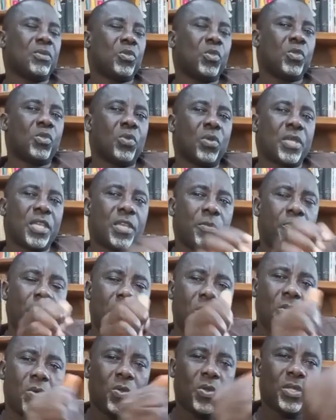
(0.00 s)
So keep
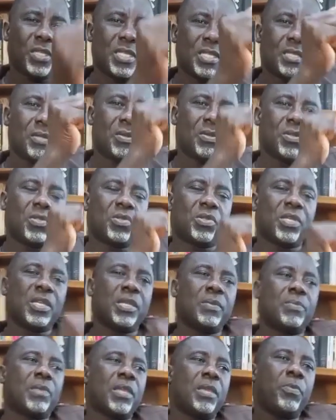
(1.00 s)
on holding on to
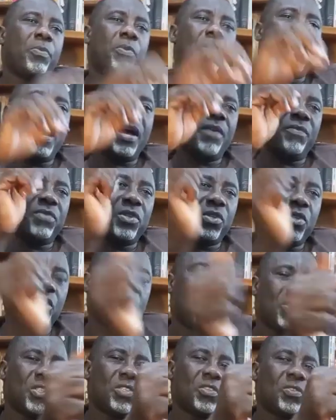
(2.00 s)
him. Keep on having
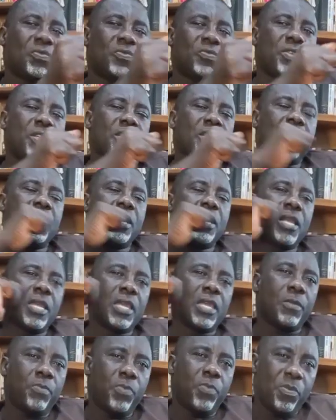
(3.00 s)
long suffering.
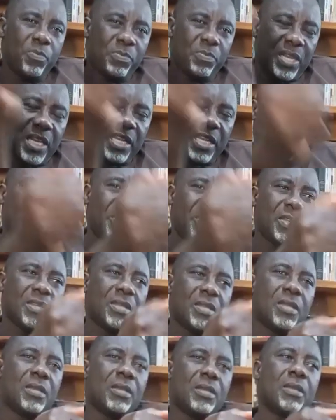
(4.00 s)
Keep on
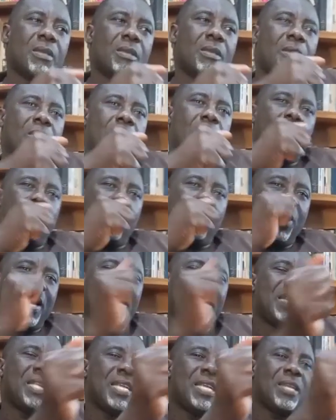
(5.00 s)
believing
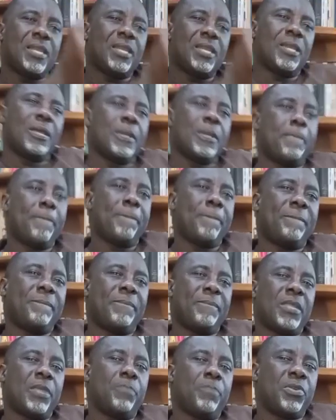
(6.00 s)
one day
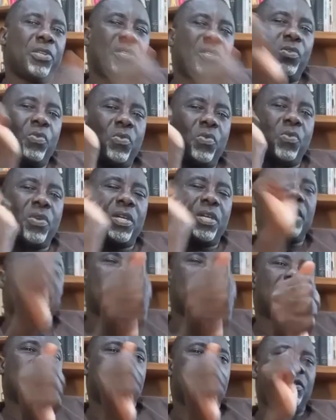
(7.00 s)
the person who
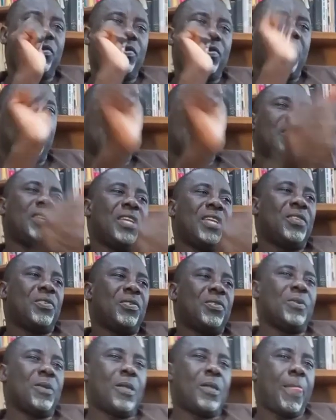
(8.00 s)
created you and sent
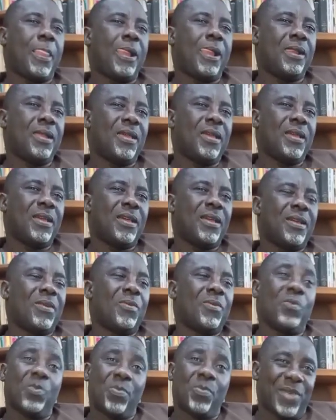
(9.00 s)
you
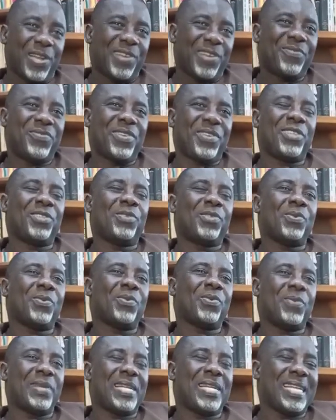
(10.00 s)
will manifest
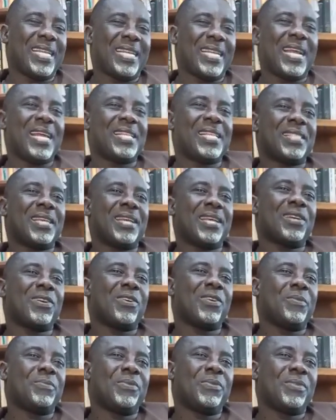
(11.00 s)
you when the right time
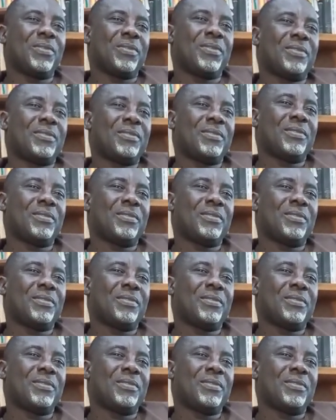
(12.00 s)
comes.